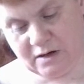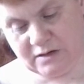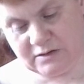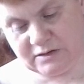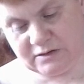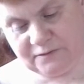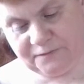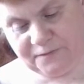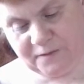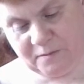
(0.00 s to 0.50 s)

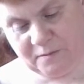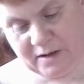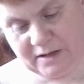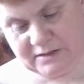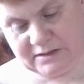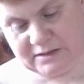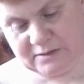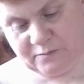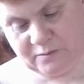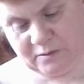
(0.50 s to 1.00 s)
also
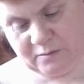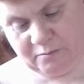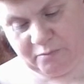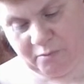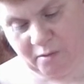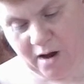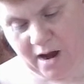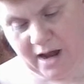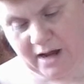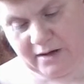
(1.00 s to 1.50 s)
fermented when
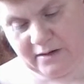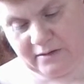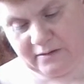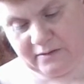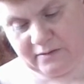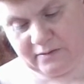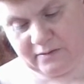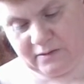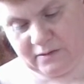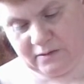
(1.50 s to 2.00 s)
brined
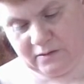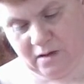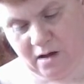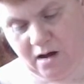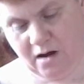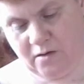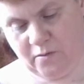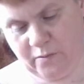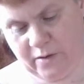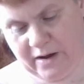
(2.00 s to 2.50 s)
the
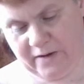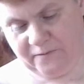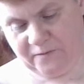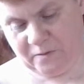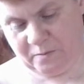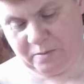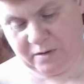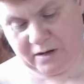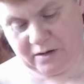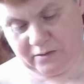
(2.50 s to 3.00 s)
long way
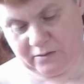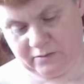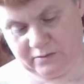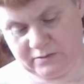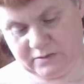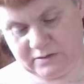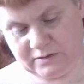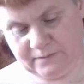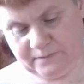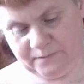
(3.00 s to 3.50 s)
for
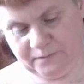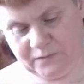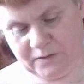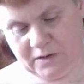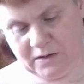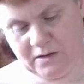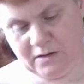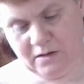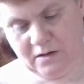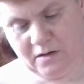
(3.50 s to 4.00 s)
pickles.
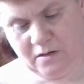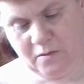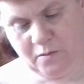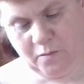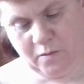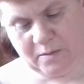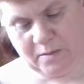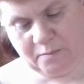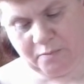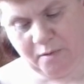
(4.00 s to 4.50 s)

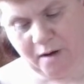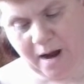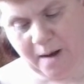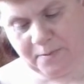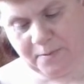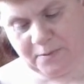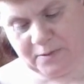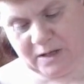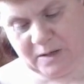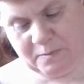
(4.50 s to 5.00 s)
When
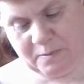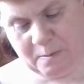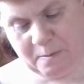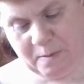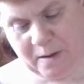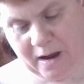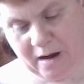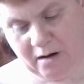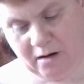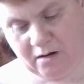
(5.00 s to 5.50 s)
properly
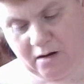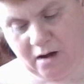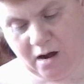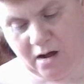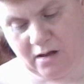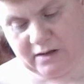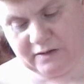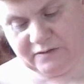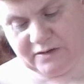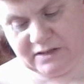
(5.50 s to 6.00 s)
prepared,
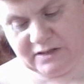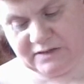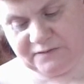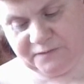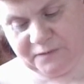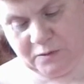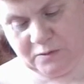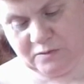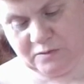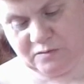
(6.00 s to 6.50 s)
all of these
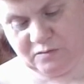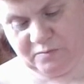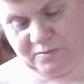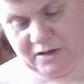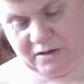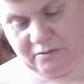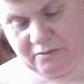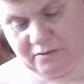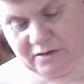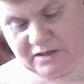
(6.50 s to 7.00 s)
foods will be
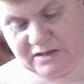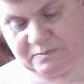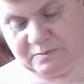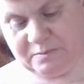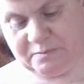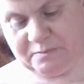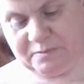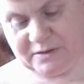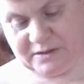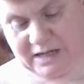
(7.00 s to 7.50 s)
crisp
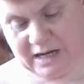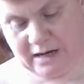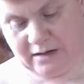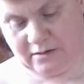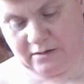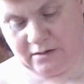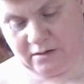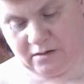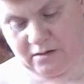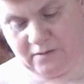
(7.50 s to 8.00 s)
but
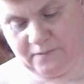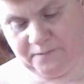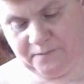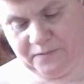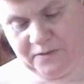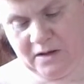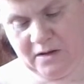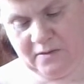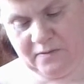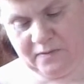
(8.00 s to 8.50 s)
tender.
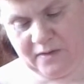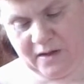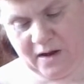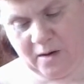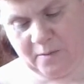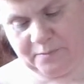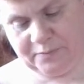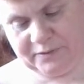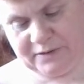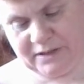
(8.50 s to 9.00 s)
They
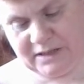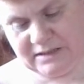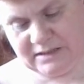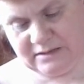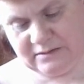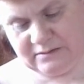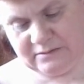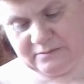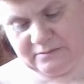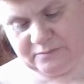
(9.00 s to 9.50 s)
are
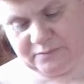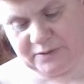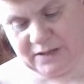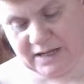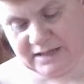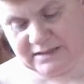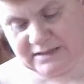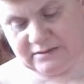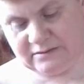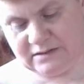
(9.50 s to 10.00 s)
pleasant,
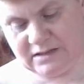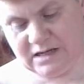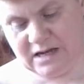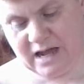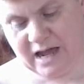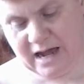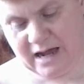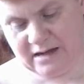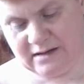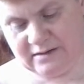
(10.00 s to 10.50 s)
pleasantly
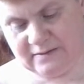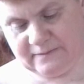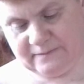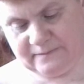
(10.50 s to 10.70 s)
at